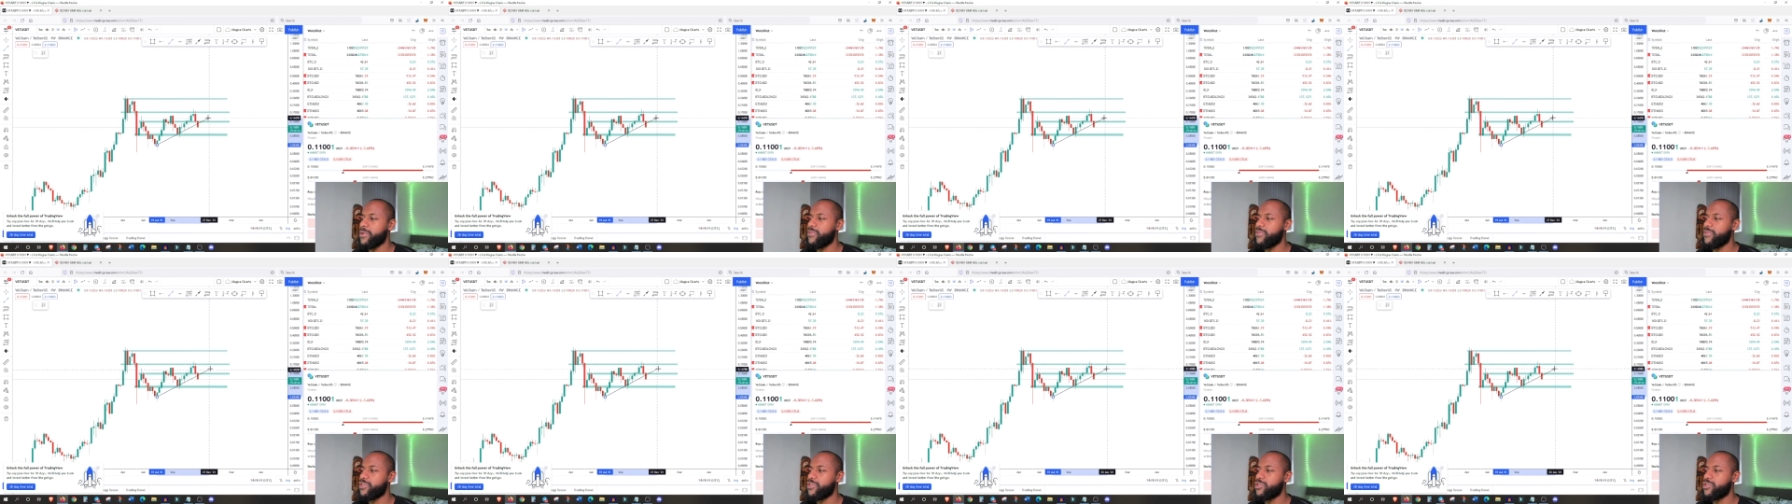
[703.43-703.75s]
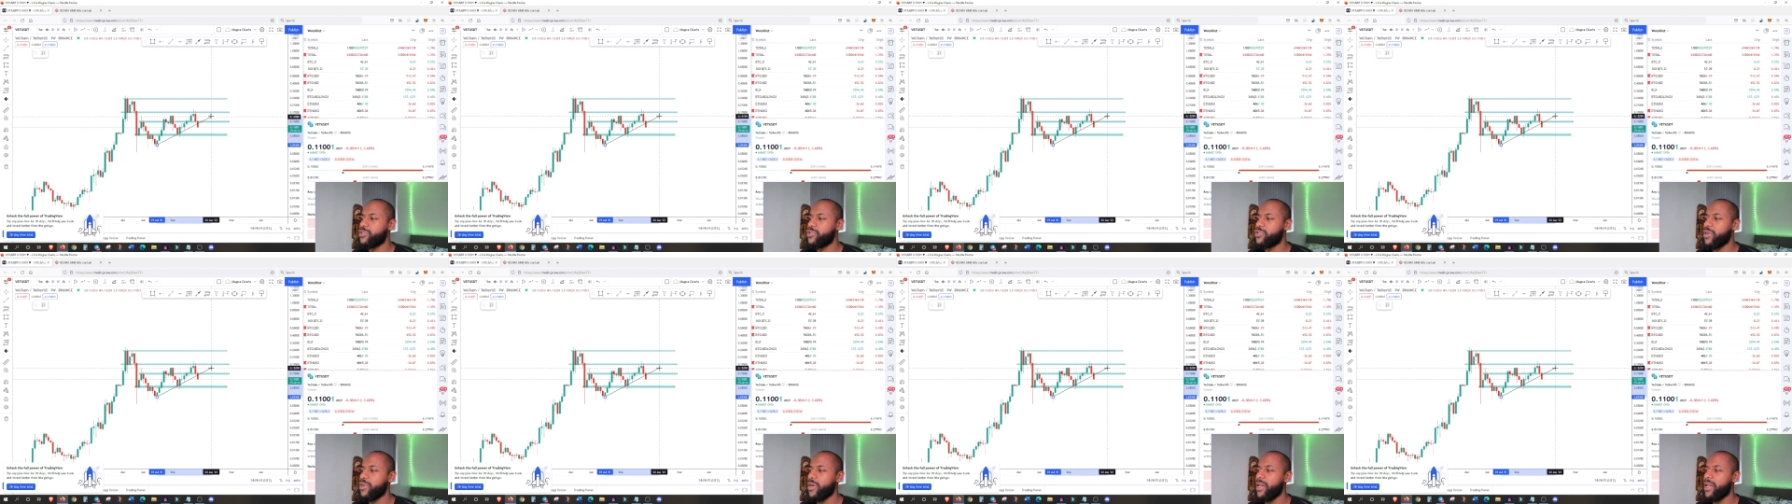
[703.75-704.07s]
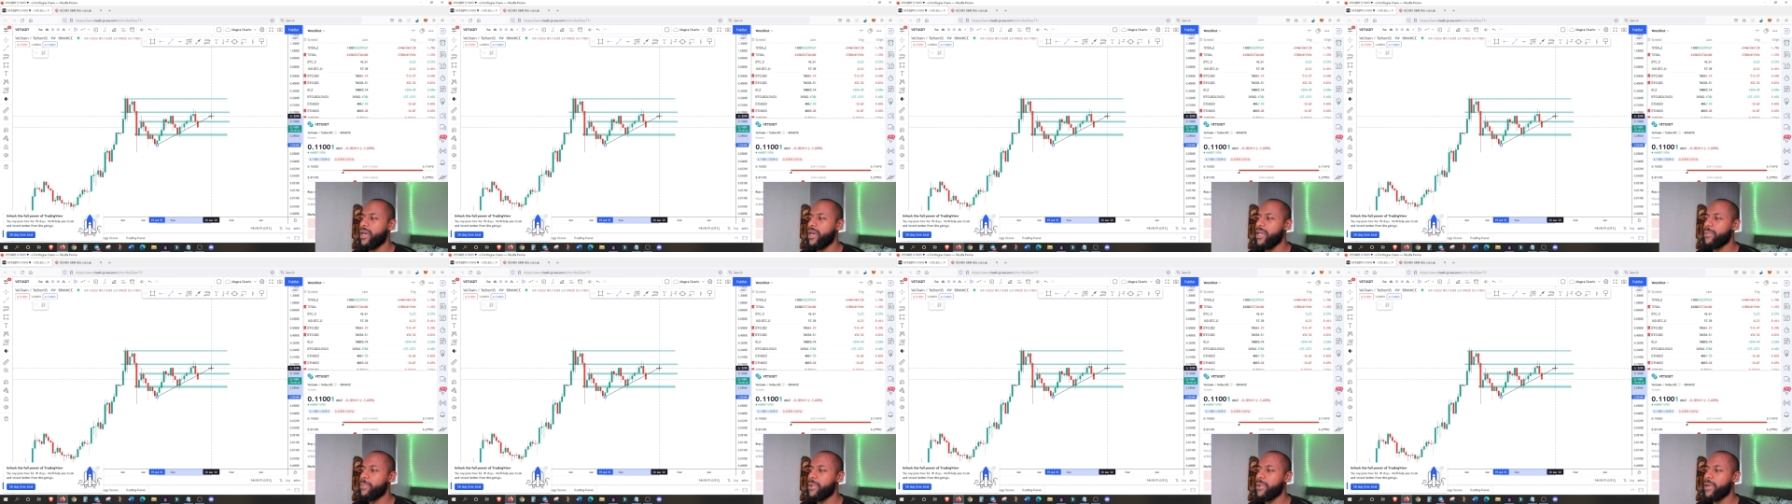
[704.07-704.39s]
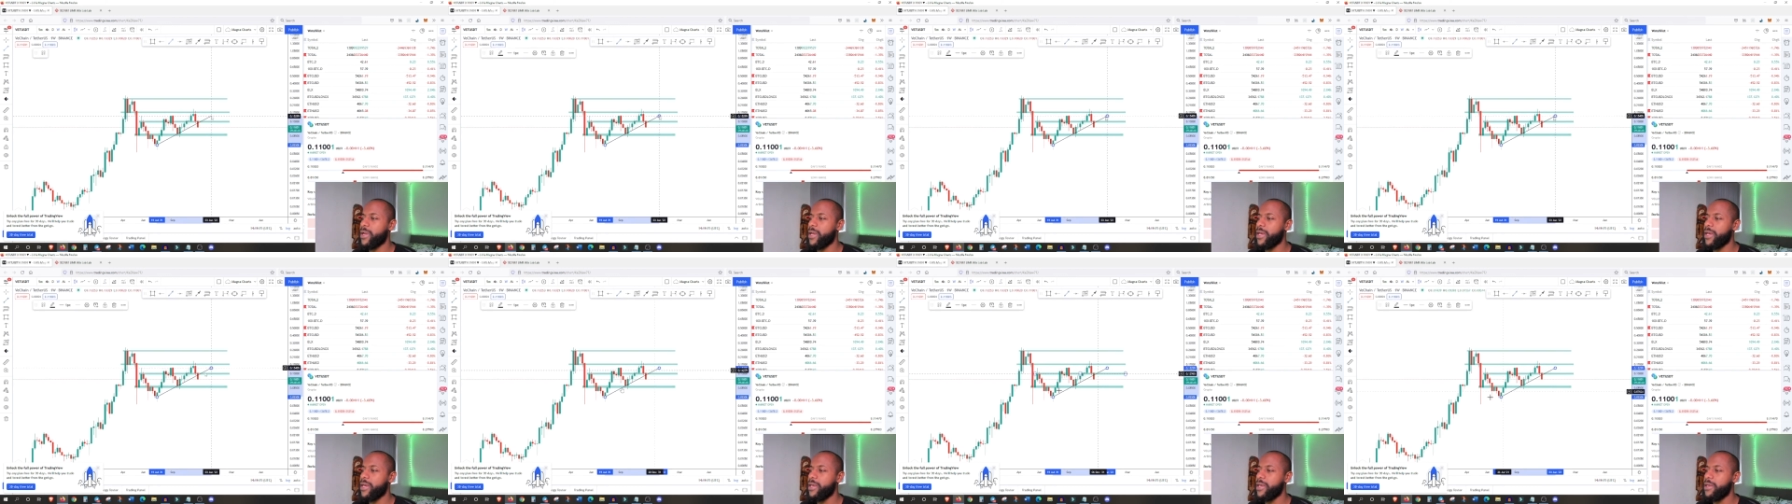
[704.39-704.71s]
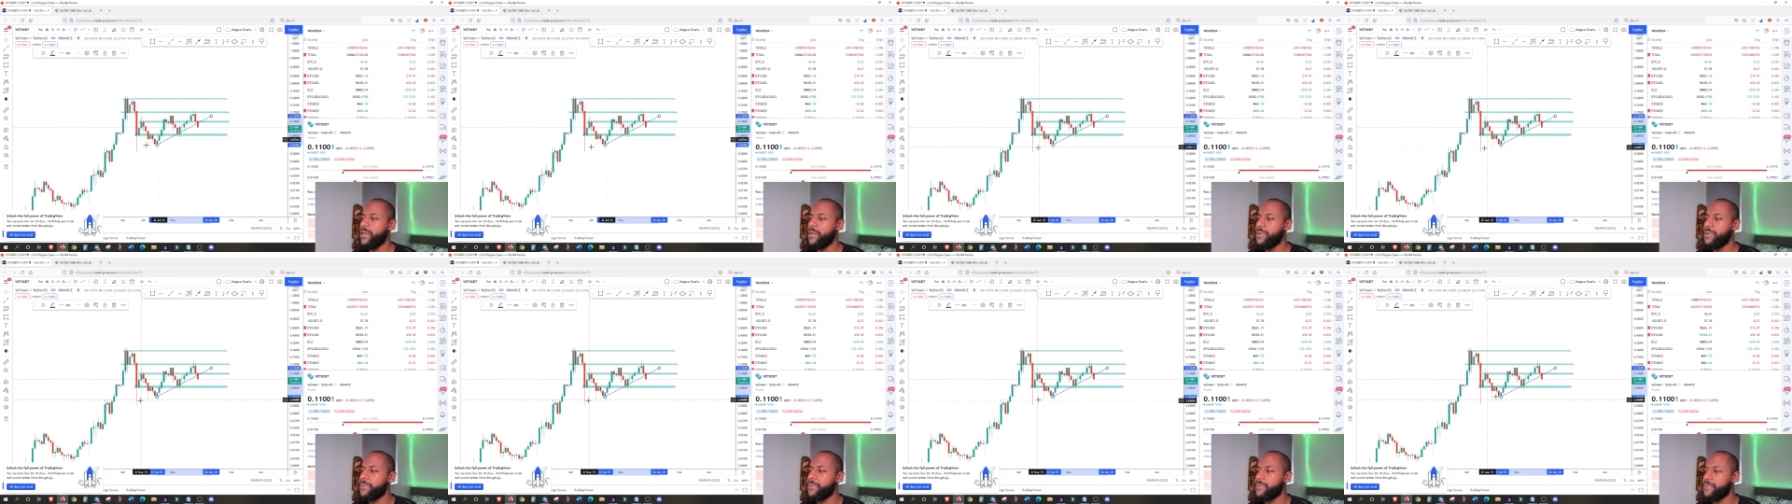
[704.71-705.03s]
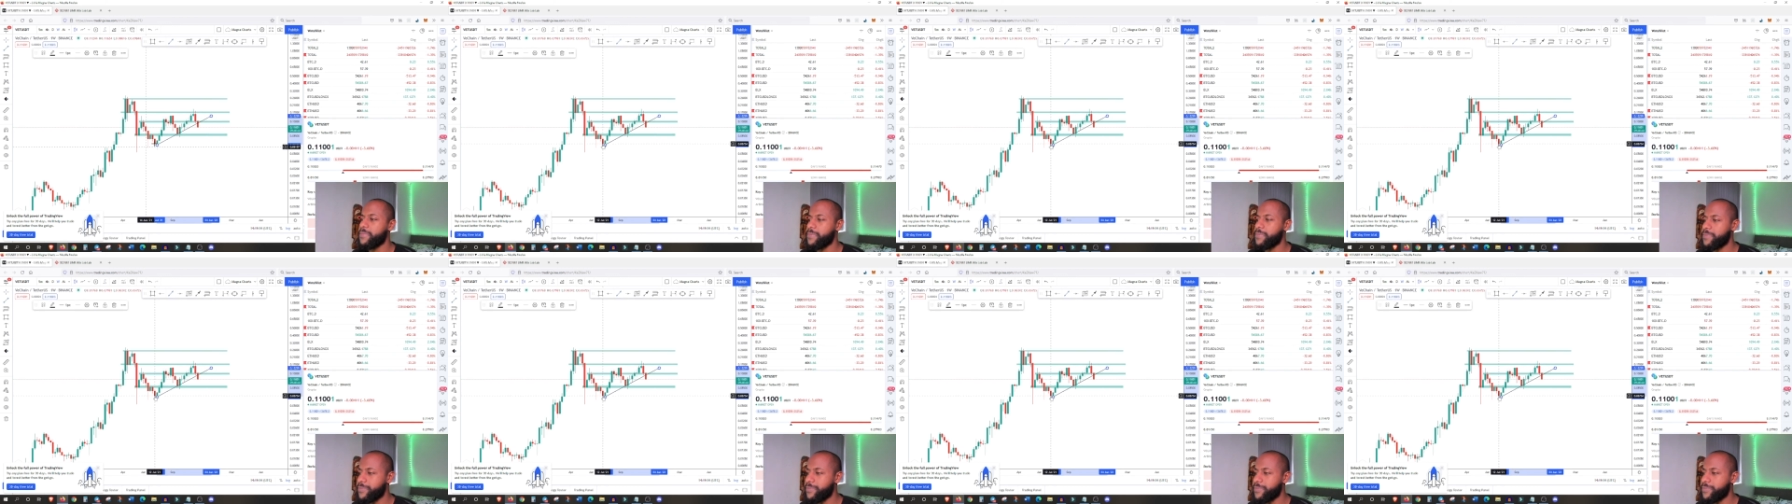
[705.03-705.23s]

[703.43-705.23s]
somewhat of a trend line in play.